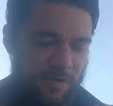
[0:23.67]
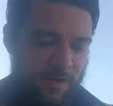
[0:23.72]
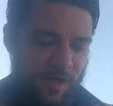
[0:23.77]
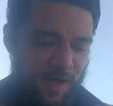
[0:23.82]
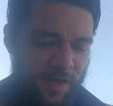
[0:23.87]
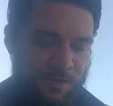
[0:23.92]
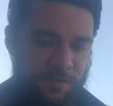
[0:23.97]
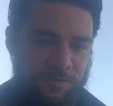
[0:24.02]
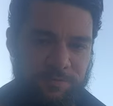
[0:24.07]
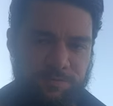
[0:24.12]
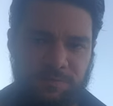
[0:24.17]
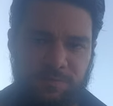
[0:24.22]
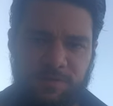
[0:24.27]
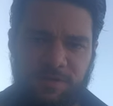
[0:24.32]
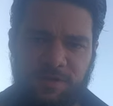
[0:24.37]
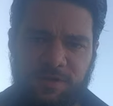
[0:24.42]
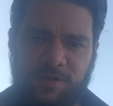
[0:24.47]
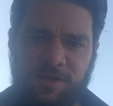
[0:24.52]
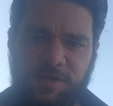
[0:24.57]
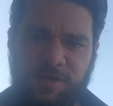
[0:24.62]
Now,
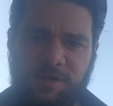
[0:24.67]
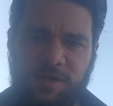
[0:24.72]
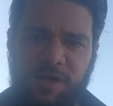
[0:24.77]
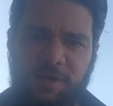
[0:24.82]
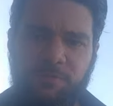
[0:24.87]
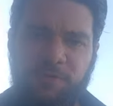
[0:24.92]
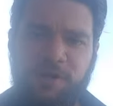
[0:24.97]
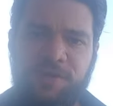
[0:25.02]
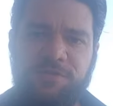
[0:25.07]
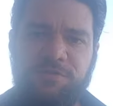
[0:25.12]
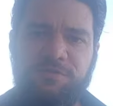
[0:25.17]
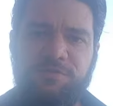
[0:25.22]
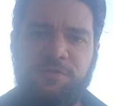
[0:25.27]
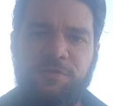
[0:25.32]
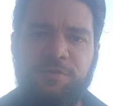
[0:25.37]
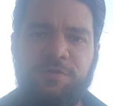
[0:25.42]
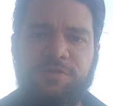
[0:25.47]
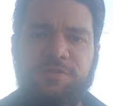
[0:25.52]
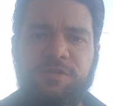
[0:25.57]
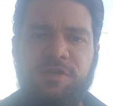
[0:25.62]
the thing that I wanted to
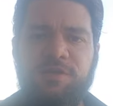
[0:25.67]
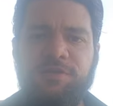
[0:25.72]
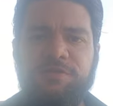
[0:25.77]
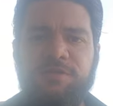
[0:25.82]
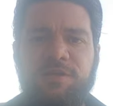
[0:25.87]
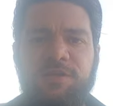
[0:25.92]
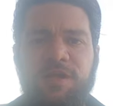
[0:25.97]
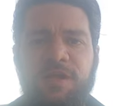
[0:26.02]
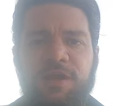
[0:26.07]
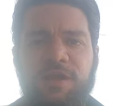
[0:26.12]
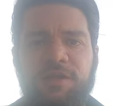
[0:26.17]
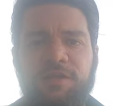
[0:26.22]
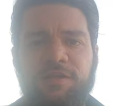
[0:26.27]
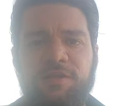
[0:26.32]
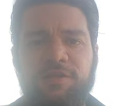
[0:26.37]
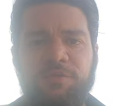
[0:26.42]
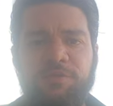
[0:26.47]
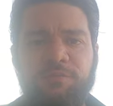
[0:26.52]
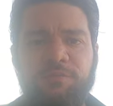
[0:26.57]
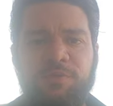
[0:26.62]
focus on today a
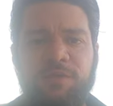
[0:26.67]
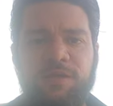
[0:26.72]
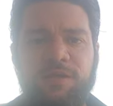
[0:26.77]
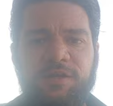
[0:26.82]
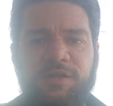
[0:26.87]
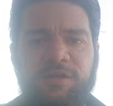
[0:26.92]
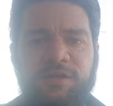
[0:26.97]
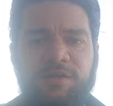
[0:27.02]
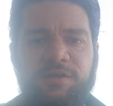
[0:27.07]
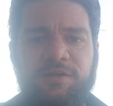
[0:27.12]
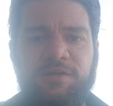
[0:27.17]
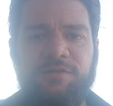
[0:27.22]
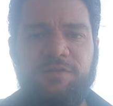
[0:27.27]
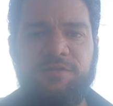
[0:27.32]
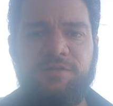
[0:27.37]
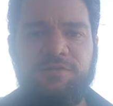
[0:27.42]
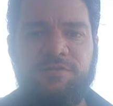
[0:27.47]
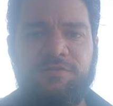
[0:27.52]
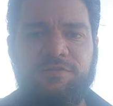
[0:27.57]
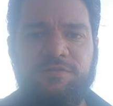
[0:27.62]
little bit
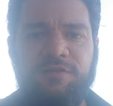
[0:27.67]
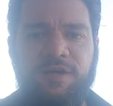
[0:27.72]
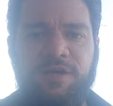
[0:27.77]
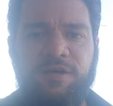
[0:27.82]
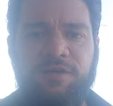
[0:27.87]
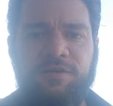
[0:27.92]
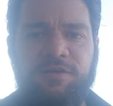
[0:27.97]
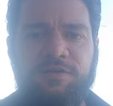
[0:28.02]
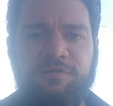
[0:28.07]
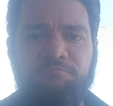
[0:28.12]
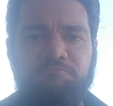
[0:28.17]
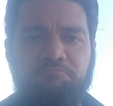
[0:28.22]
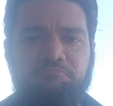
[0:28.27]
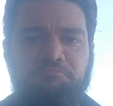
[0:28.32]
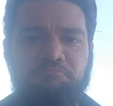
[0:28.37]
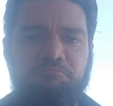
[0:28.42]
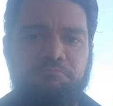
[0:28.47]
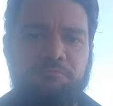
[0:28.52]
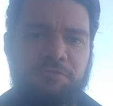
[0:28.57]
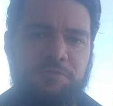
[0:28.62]
is a
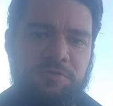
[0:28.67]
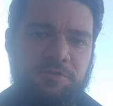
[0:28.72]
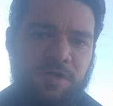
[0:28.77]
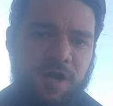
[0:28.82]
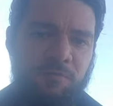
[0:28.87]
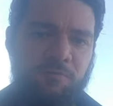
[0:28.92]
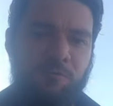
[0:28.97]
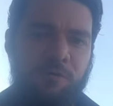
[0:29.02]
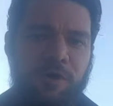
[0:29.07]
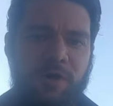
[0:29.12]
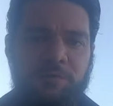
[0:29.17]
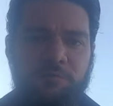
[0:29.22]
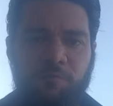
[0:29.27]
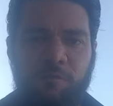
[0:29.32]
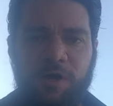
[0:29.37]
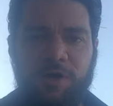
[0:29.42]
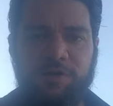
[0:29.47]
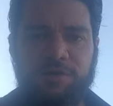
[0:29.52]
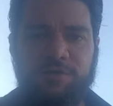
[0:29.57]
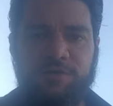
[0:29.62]
somewhat
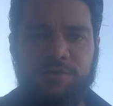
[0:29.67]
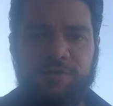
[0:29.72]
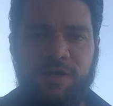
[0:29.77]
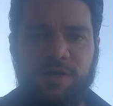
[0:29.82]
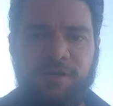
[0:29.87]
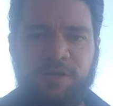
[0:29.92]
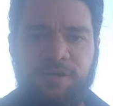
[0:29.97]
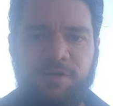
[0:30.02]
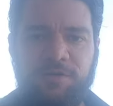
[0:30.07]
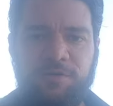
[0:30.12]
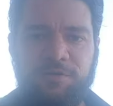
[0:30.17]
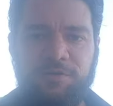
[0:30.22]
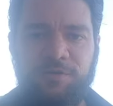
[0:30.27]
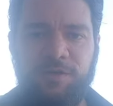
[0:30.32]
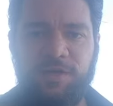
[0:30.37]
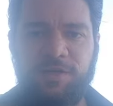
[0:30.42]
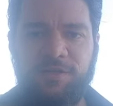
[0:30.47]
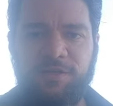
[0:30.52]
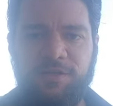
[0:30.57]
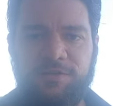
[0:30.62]
well studied, or
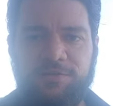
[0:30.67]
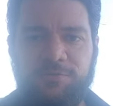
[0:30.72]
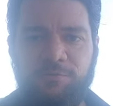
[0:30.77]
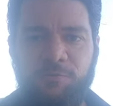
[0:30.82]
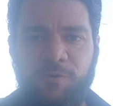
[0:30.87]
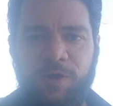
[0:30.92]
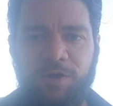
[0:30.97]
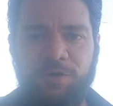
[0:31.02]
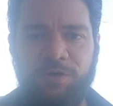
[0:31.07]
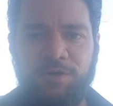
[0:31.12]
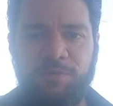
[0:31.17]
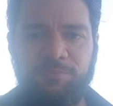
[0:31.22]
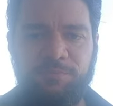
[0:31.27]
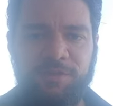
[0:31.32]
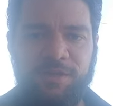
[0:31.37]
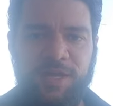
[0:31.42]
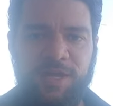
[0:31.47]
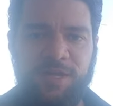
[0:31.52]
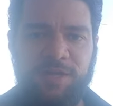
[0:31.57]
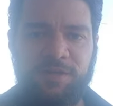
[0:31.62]
at least well
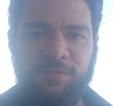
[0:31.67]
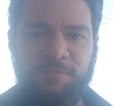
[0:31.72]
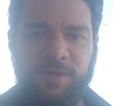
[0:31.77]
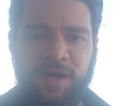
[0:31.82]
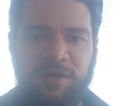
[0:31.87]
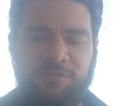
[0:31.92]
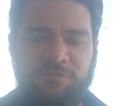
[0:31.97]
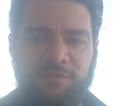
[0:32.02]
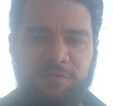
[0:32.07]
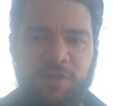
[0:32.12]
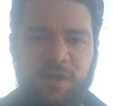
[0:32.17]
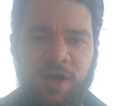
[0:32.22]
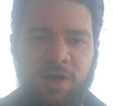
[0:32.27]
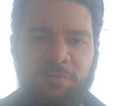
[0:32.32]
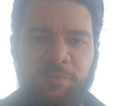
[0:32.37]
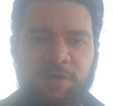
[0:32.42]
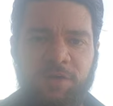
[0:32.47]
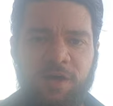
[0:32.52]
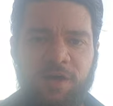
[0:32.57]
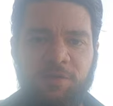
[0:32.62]
complained about,
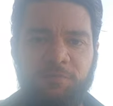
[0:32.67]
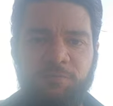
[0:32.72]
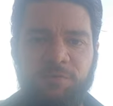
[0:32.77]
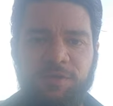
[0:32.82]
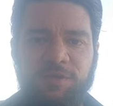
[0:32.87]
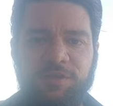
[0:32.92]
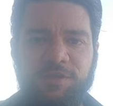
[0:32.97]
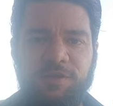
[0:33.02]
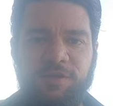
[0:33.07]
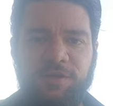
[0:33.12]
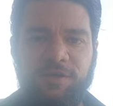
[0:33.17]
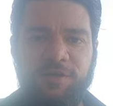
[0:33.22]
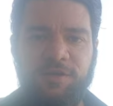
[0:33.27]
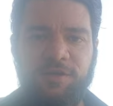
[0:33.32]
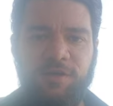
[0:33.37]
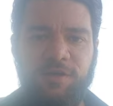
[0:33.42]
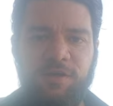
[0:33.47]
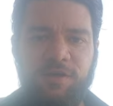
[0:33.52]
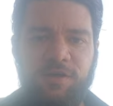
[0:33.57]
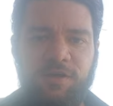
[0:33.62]
phenomenon within
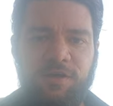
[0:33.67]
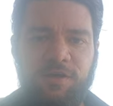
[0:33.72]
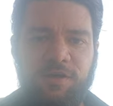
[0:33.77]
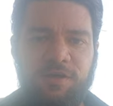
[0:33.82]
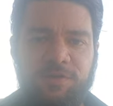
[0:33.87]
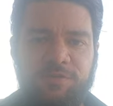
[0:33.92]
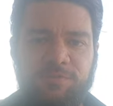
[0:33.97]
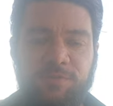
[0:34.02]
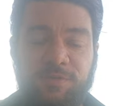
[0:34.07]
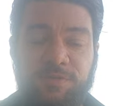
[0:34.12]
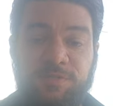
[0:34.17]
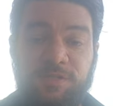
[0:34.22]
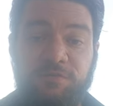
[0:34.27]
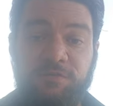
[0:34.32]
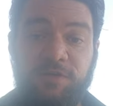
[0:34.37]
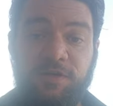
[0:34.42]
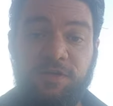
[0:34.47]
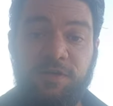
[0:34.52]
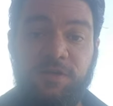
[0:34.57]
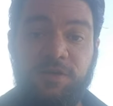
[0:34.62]

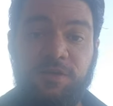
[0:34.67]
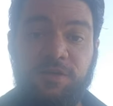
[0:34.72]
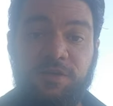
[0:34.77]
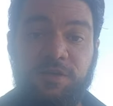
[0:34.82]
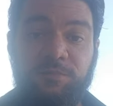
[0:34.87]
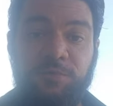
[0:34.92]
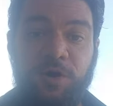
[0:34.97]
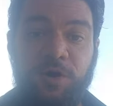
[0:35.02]
specifically the